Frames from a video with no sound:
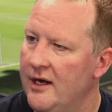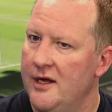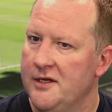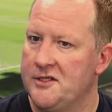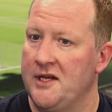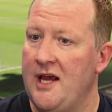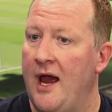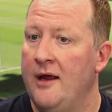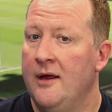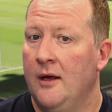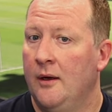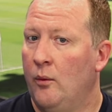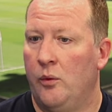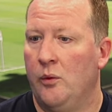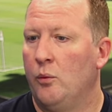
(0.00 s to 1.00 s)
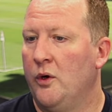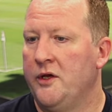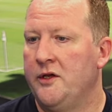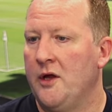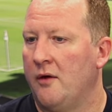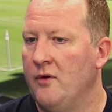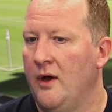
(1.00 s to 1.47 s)
So yeah, we
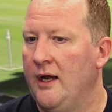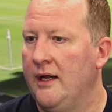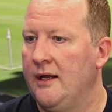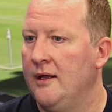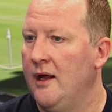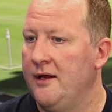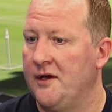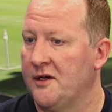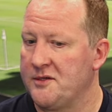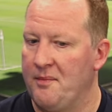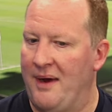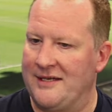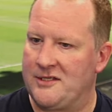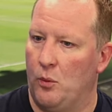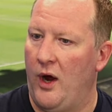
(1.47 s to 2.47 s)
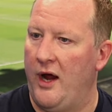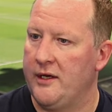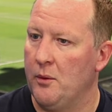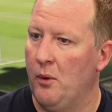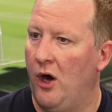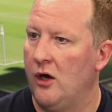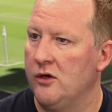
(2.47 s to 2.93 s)
don't really, it doesn't matter where
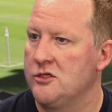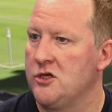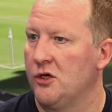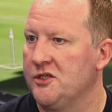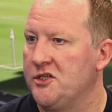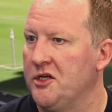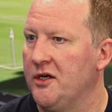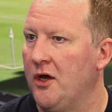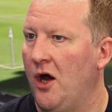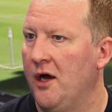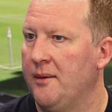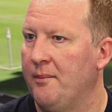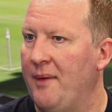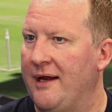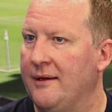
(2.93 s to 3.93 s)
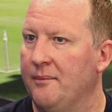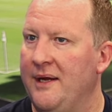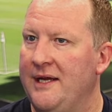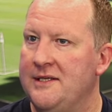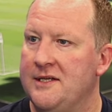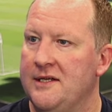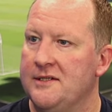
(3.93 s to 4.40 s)
you are, as long as you can kind of make the
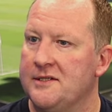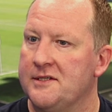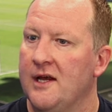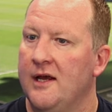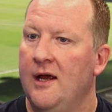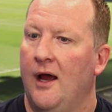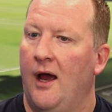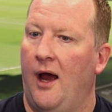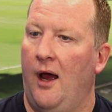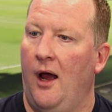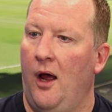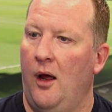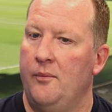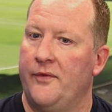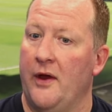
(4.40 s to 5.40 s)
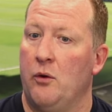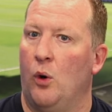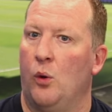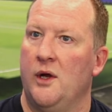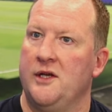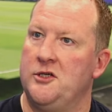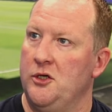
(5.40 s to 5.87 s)
meetings. They're
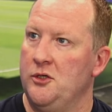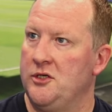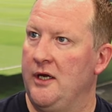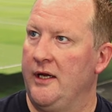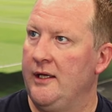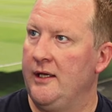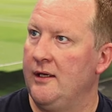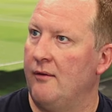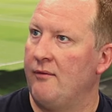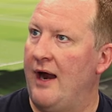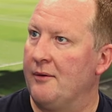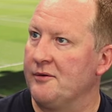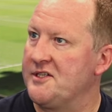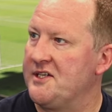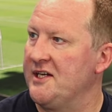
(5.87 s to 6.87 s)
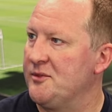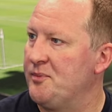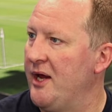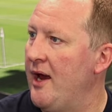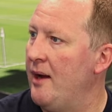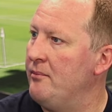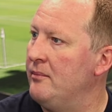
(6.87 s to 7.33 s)
always usually around 6
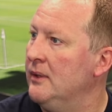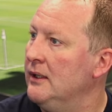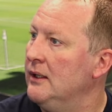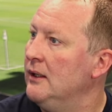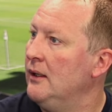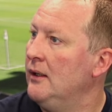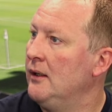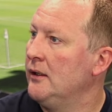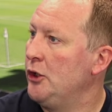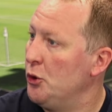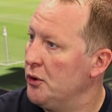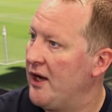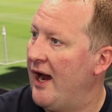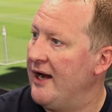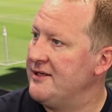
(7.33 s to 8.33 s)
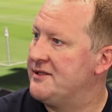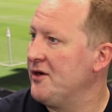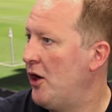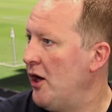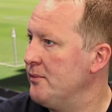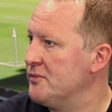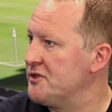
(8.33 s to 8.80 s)
p.m. UK
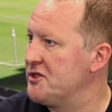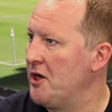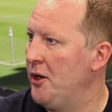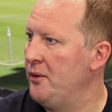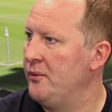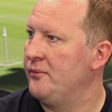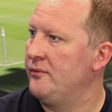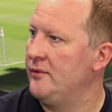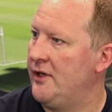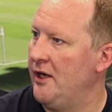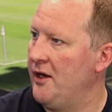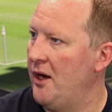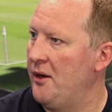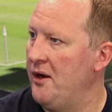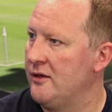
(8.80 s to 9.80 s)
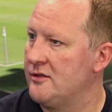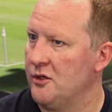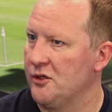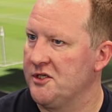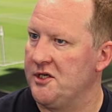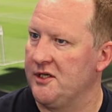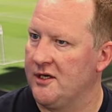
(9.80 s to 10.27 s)
time, so you know, as
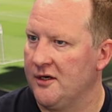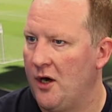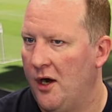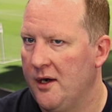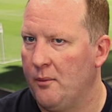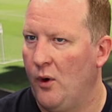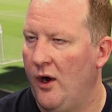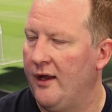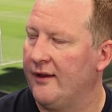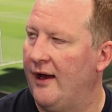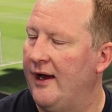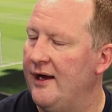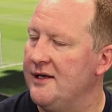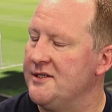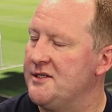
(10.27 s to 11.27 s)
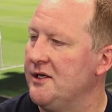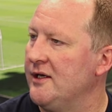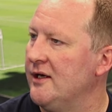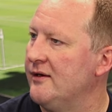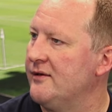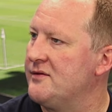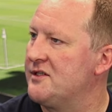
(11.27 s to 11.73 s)
long as you can kind of work that into
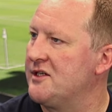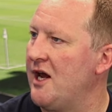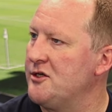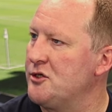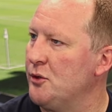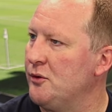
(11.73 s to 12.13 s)
your schedule.